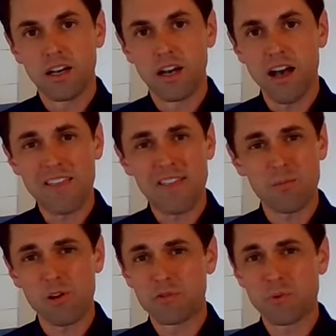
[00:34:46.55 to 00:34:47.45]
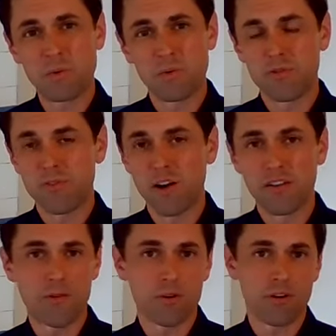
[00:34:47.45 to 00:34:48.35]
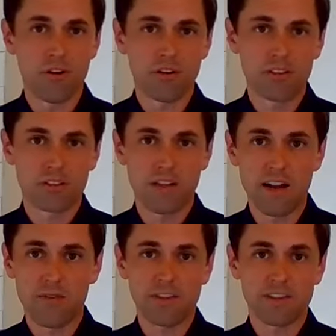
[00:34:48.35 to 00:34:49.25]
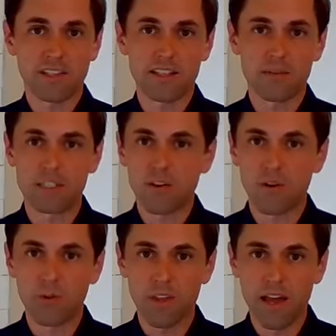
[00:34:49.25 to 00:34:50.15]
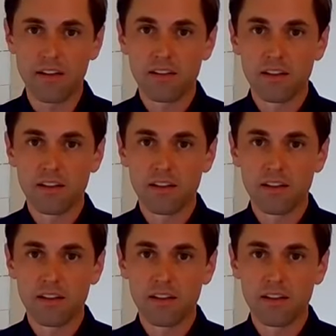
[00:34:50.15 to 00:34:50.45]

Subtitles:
I think most people would follow that regardless. I don't think they need to be told that.